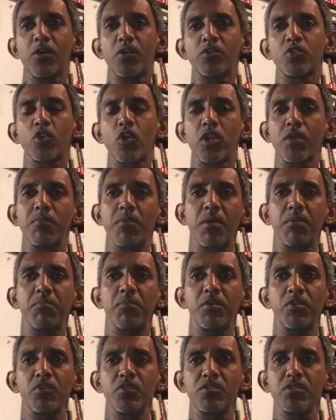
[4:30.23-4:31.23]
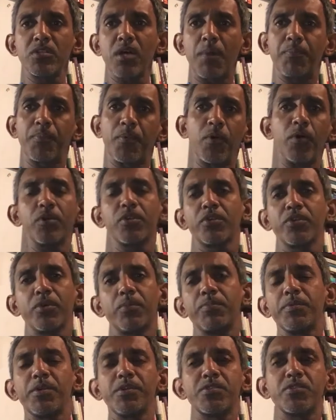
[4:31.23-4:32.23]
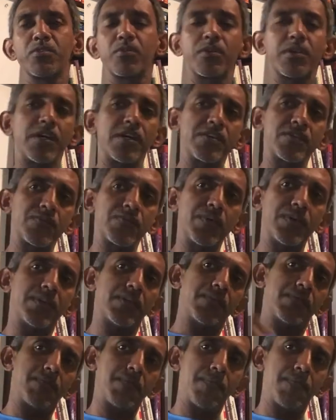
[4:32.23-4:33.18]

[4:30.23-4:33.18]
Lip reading: So remember to support your personas with